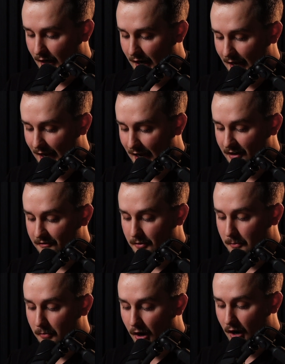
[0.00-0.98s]
I
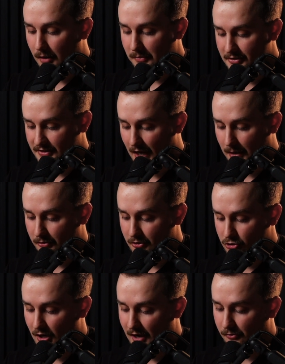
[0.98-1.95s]
have mom
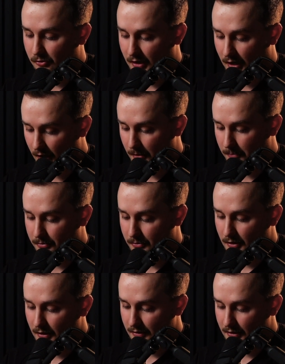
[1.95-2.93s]
established travel cup,
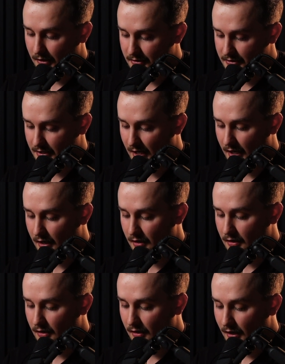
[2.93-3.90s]
there's
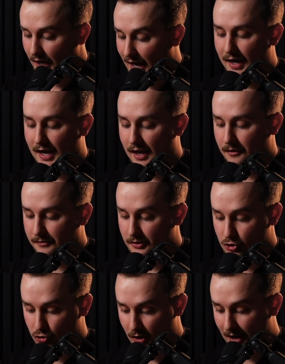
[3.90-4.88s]
10. I have
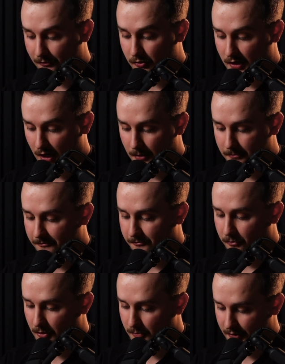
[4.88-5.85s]
travel cup
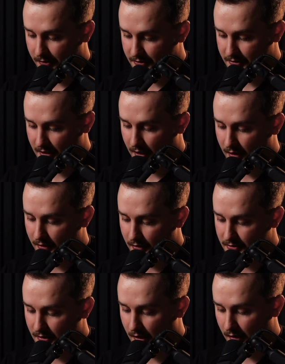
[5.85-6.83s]
for Mother's Day,
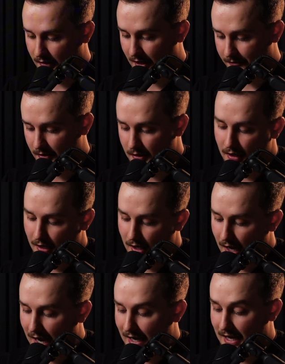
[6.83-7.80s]
there's 11.
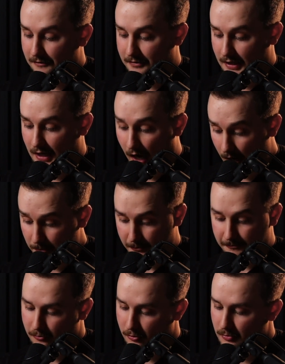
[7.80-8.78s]
I have
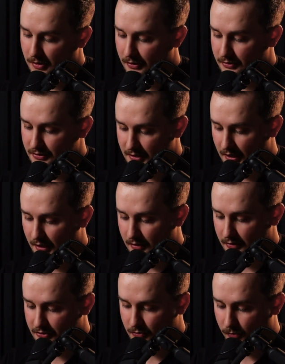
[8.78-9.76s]
cup for Mother's Day,
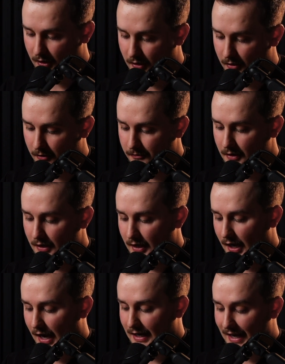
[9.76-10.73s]
there's 12.
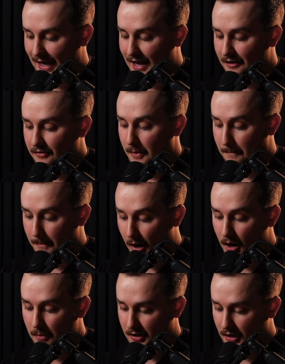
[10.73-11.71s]
And I have
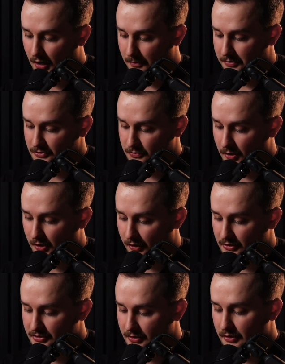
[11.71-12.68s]
mom cup as well,
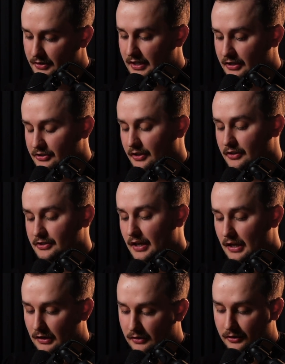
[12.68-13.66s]
there's 13. So there's
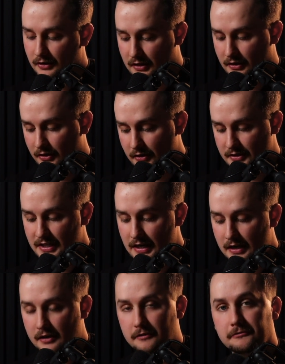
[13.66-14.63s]
literally
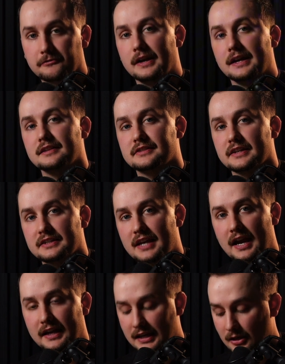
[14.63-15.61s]
13 phrase
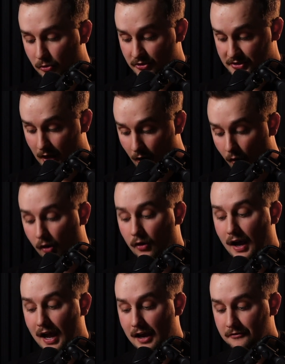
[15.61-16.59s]
exact keywords that
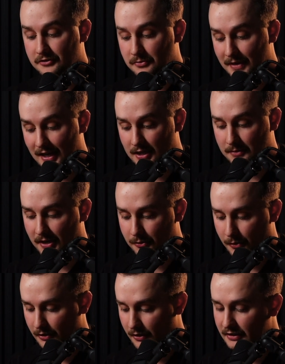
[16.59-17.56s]
all have demand, by
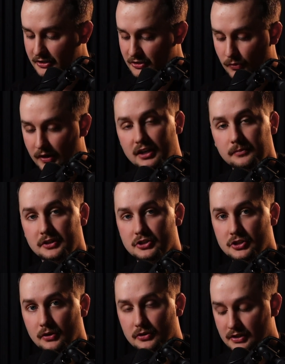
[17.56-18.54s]
the way. They're not just randomly
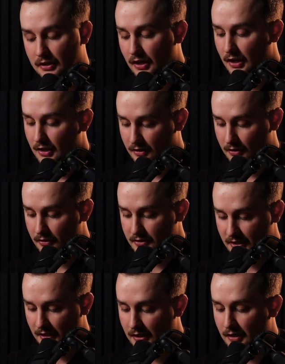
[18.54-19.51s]
chosen.
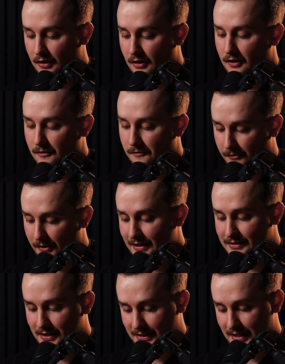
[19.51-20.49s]
13
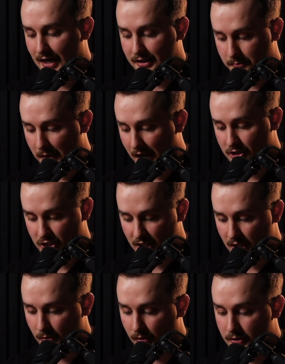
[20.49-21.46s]
phrase exact match
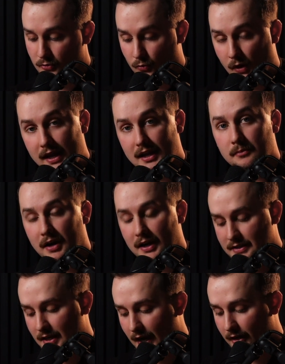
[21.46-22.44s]
keywords right in my
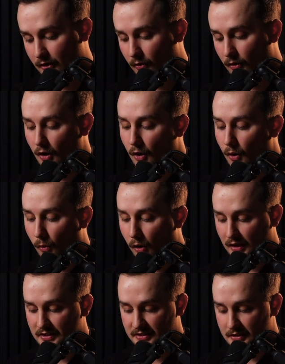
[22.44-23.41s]
title
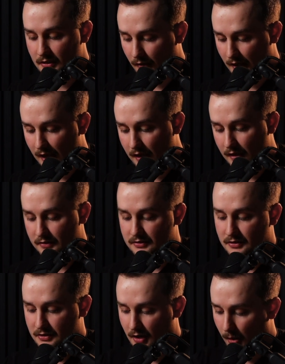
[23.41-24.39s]
while I still hit
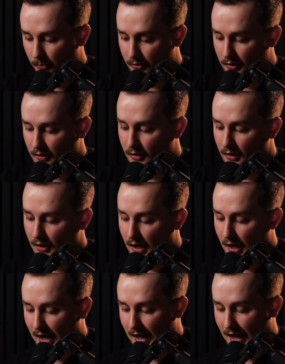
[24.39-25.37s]
tumbler,
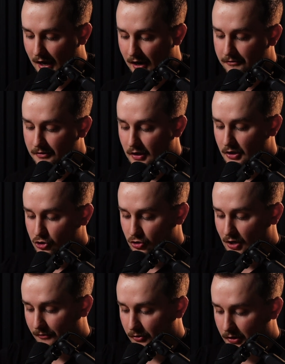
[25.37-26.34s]
I have
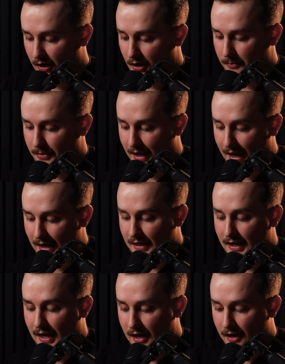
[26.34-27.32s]
travel cup, and
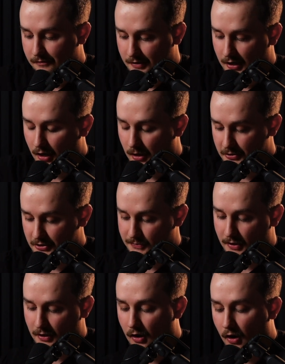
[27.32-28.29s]
I have cup as
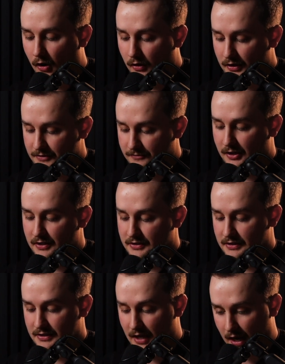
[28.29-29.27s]
well, all as phrase
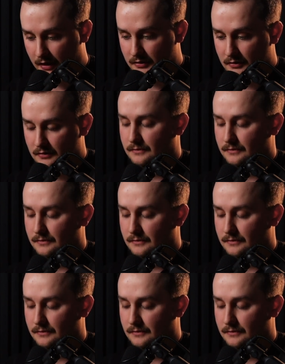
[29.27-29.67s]
exact.